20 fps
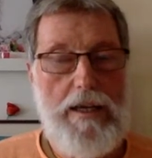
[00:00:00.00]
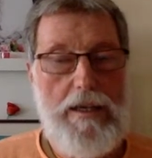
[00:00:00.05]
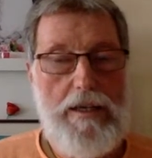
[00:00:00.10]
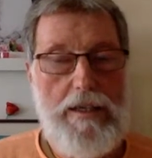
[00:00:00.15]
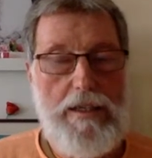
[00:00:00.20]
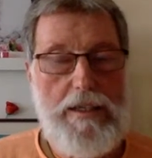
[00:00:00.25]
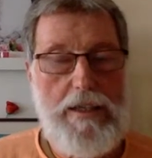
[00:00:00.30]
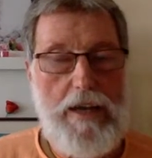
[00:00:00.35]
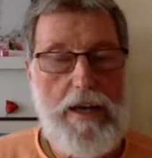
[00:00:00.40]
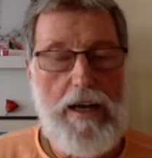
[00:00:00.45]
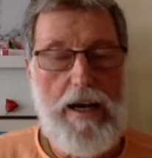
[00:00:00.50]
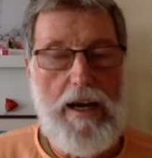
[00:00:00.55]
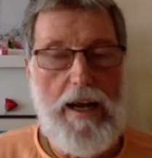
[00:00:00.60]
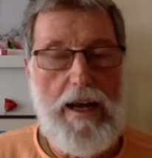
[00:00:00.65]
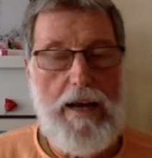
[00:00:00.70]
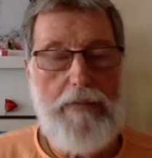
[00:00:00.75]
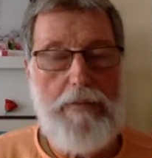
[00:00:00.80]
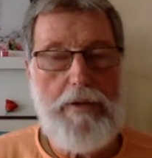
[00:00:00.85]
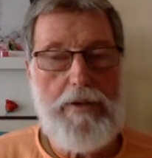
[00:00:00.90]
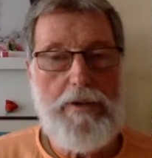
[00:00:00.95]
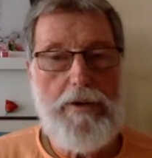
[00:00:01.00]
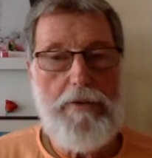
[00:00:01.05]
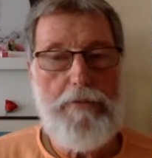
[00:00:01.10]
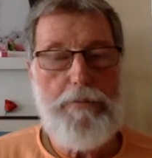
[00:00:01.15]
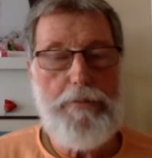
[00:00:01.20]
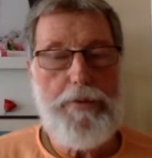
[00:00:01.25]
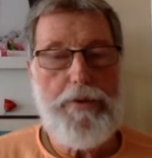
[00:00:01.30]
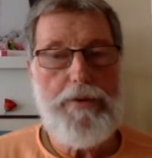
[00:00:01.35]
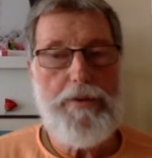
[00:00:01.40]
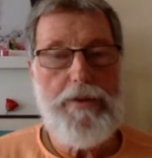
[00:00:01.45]
subtle element of
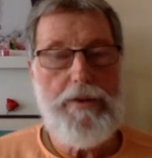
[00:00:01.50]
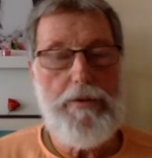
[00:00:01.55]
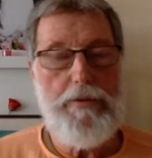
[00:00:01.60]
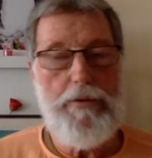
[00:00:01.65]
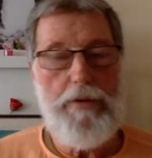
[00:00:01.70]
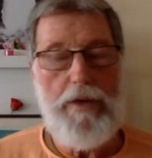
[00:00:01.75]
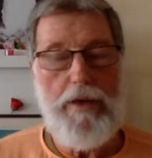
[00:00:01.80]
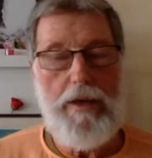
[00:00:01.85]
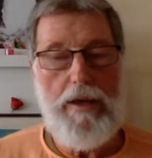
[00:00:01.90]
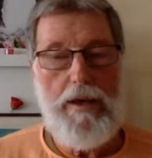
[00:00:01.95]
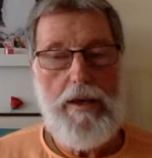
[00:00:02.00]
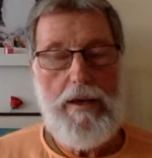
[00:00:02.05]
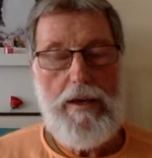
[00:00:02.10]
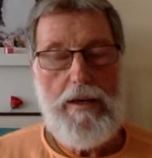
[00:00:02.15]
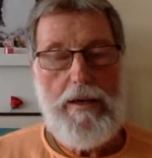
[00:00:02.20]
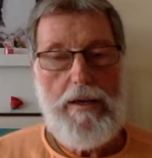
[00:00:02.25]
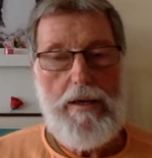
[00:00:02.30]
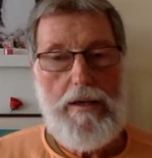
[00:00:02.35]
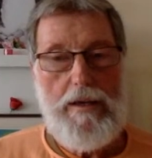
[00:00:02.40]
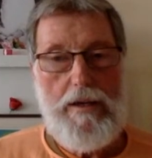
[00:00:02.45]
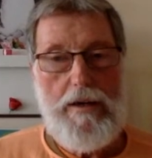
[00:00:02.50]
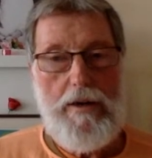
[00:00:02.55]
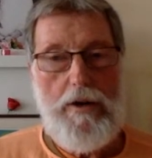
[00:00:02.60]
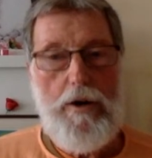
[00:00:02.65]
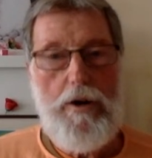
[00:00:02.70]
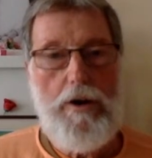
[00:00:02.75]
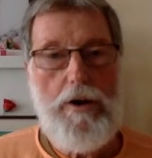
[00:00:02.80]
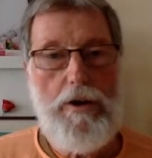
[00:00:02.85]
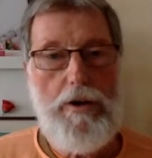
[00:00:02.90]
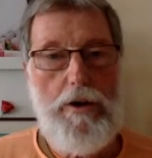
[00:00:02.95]
Prithivi,
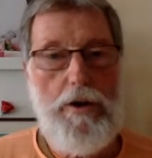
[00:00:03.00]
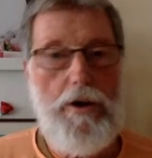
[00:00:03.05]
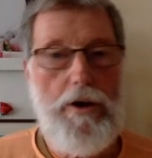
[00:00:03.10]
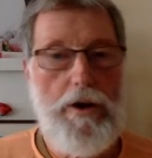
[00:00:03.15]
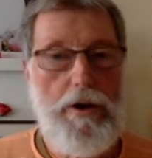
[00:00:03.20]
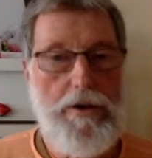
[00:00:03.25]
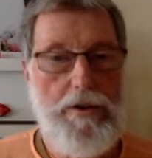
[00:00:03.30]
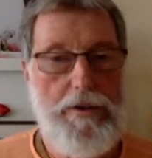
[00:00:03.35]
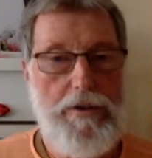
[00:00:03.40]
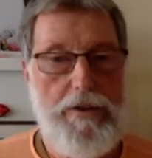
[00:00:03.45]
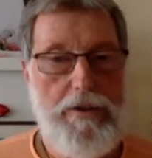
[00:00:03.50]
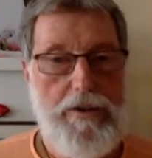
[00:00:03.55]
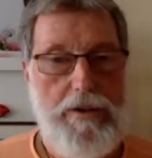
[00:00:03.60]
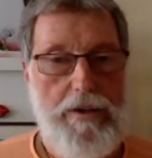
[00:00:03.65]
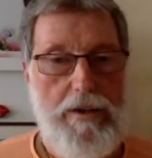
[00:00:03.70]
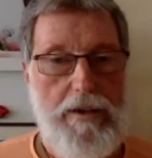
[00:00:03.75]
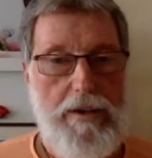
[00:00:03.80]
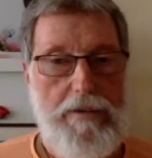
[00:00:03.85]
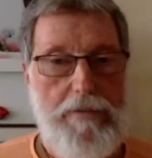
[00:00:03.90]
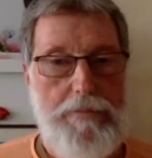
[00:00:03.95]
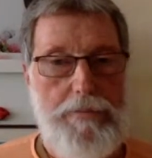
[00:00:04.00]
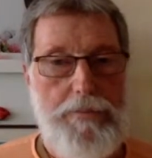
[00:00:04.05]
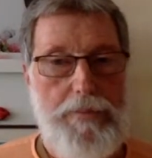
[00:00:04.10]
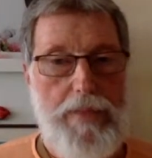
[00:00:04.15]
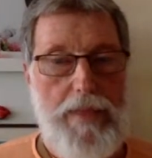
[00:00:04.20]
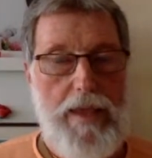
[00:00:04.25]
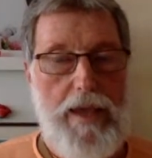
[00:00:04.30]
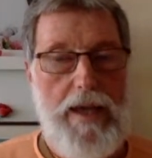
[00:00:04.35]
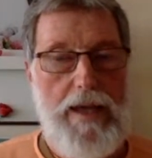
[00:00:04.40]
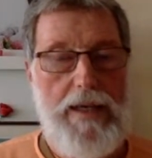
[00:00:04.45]
or the earth.
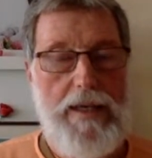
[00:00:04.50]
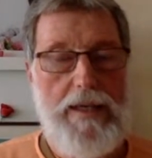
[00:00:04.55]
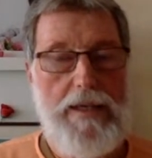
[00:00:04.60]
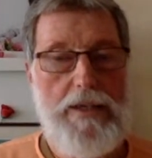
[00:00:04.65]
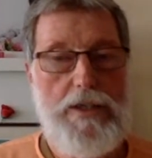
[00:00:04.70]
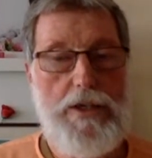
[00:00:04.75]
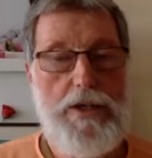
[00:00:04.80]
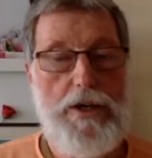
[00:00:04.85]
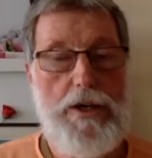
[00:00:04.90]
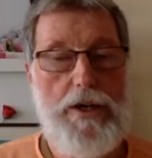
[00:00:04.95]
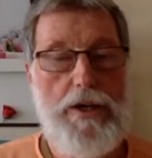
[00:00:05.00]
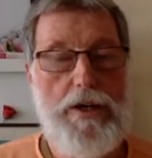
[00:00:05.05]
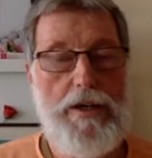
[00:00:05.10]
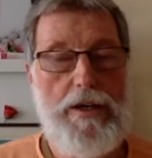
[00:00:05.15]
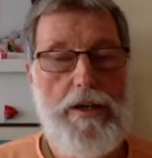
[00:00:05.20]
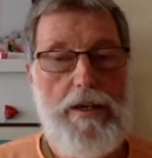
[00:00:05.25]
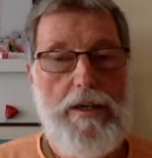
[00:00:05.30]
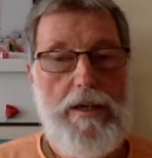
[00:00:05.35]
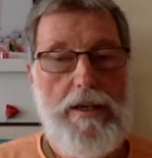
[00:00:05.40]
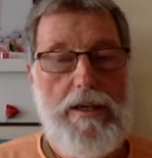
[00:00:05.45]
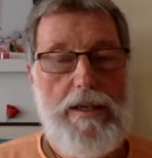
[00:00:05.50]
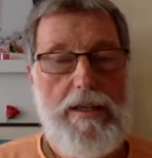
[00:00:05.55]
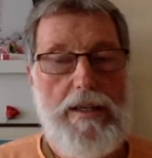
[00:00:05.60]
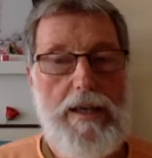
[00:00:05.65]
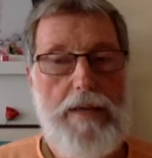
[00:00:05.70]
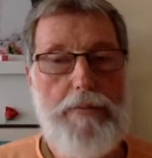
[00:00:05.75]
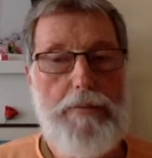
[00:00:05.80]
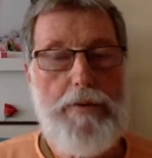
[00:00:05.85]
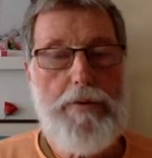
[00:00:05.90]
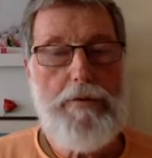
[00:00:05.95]
And in turn,
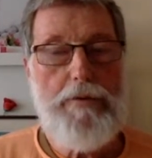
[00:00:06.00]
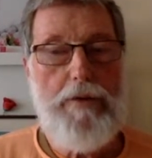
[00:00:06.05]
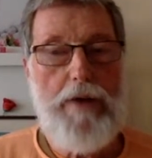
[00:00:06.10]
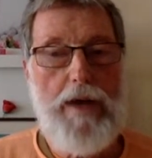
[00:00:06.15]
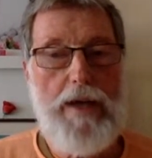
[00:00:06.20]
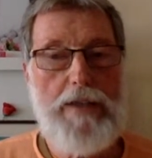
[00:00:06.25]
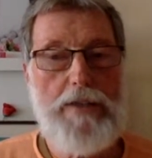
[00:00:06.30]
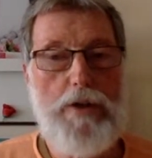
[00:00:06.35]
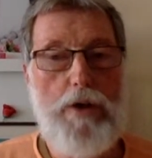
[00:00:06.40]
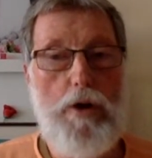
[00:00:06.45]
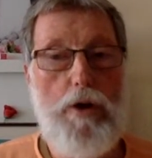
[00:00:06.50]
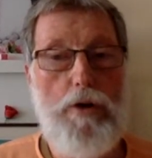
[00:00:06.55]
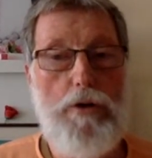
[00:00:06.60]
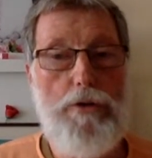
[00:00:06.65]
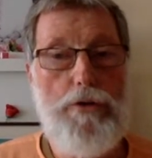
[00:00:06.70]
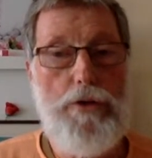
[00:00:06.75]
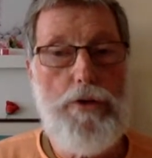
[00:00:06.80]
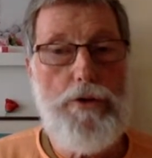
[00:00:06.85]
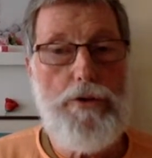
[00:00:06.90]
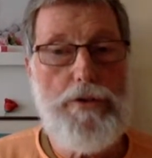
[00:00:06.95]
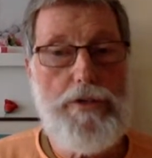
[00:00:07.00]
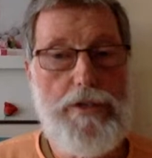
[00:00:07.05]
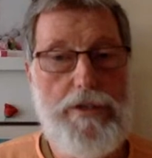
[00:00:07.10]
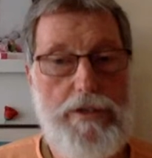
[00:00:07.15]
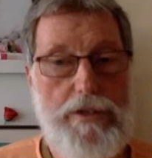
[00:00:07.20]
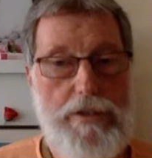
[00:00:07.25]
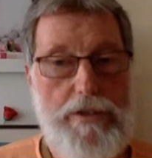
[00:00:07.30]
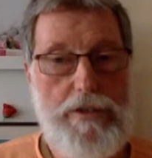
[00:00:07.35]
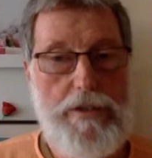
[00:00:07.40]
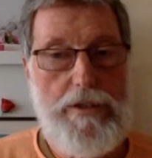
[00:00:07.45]
that provides all
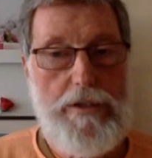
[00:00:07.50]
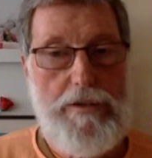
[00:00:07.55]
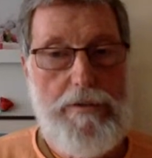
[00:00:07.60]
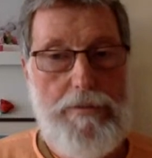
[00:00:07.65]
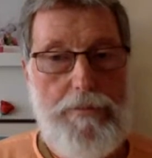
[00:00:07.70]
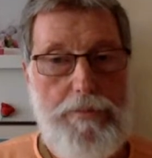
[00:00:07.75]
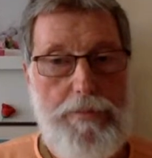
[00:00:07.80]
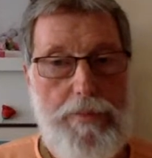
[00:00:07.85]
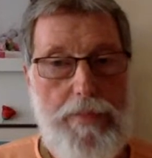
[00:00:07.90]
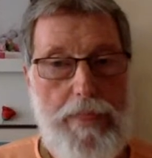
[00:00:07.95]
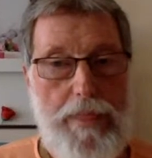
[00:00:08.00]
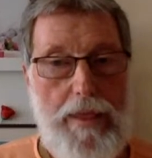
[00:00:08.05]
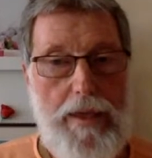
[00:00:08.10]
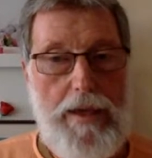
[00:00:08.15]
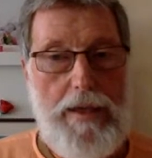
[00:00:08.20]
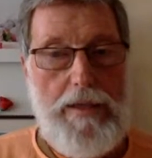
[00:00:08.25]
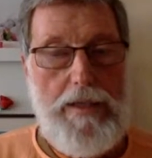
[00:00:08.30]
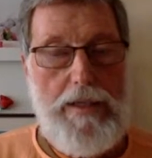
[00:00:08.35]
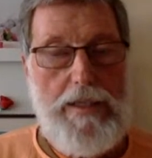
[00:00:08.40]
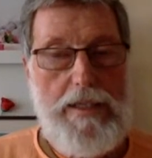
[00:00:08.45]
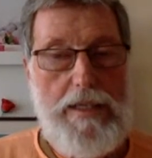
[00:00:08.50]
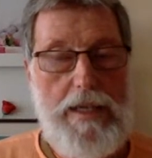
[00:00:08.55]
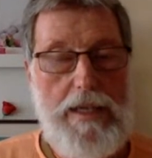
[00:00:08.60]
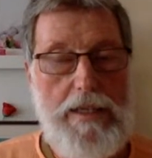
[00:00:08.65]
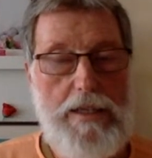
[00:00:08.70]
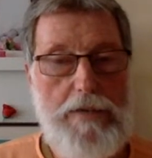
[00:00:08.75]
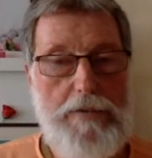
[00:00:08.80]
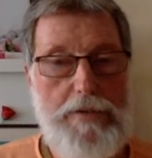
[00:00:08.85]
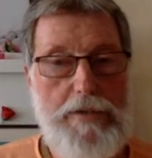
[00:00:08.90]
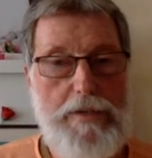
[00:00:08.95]
noses. The
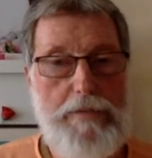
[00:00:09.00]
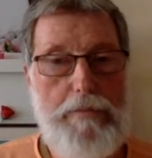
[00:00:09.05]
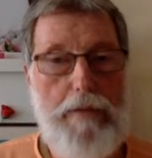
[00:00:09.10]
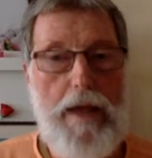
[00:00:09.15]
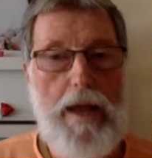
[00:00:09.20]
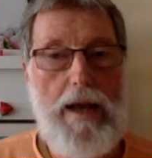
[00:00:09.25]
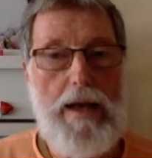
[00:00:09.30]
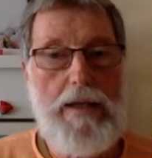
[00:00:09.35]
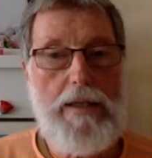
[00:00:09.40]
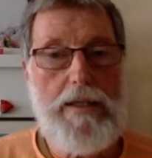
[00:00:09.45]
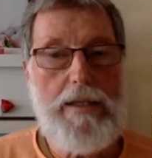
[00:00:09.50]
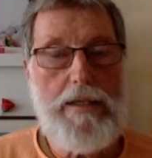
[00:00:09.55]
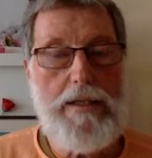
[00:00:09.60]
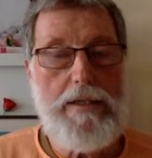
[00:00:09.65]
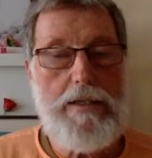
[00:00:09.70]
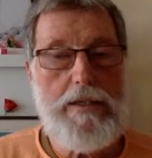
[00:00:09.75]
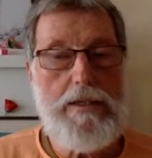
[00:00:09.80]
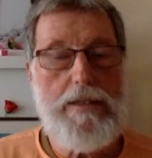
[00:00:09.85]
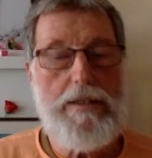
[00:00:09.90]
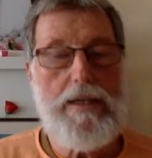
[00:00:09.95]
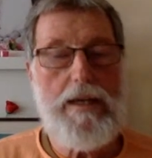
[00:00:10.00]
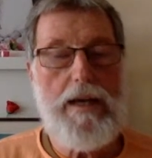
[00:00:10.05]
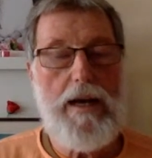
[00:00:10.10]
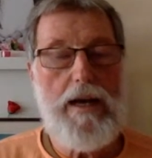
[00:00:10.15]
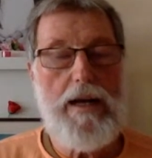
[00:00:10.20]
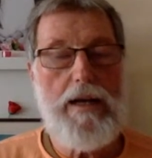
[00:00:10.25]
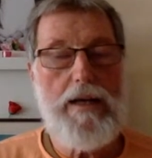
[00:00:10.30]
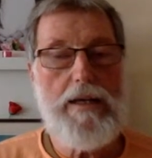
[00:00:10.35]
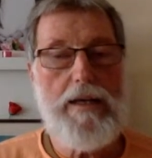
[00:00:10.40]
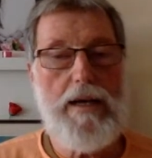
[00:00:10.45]
sense of smell is
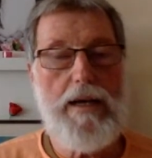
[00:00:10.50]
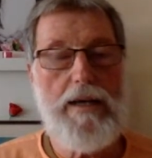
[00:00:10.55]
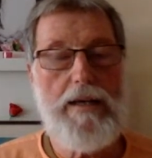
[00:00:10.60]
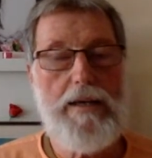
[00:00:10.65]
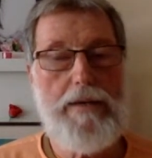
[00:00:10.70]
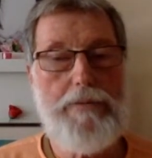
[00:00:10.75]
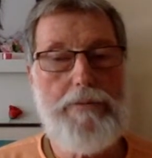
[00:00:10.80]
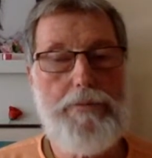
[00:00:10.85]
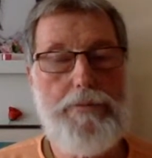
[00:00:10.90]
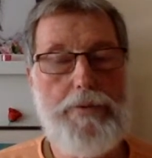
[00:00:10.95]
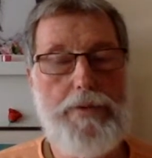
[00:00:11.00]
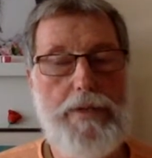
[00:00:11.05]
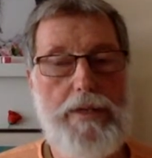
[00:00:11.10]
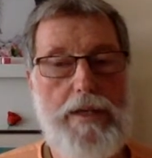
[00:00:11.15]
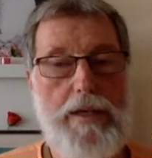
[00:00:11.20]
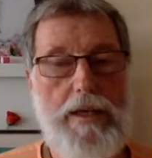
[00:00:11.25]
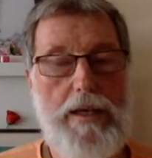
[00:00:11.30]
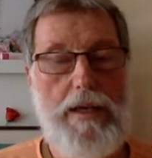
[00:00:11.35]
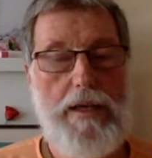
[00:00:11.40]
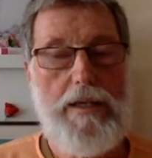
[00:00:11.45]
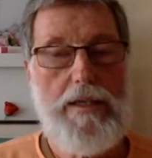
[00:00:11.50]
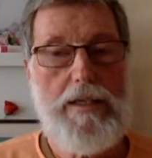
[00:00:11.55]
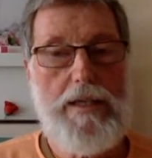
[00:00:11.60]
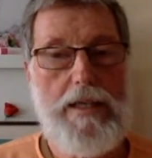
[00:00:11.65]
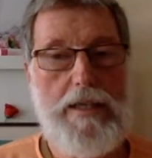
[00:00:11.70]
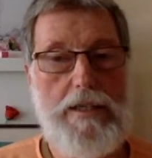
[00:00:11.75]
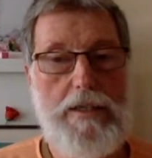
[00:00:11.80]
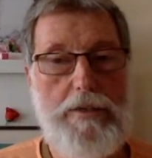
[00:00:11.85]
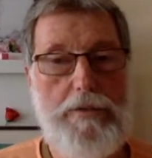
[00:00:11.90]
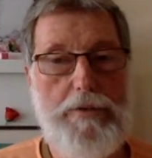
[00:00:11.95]
intrinsically tied up with the
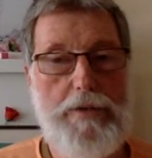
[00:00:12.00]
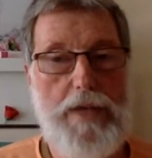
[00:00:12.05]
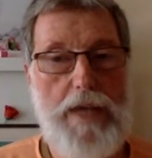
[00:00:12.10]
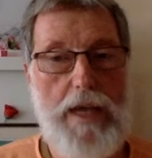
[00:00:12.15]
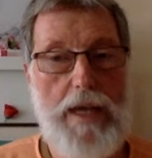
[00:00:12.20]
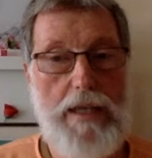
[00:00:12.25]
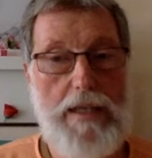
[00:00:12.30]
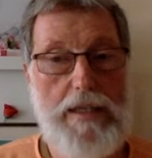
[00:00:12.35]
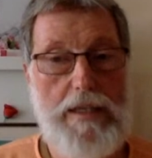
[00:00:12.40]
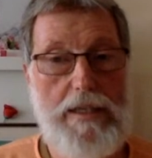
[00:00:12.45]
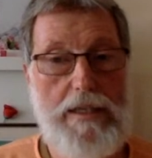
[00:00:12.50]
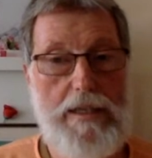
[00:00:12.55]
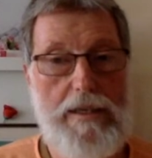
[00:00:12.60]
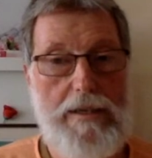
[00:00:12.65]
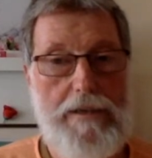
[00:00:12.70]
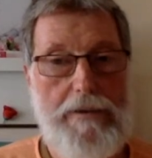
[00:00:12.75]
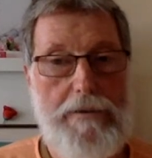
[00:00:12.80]
sense of taste.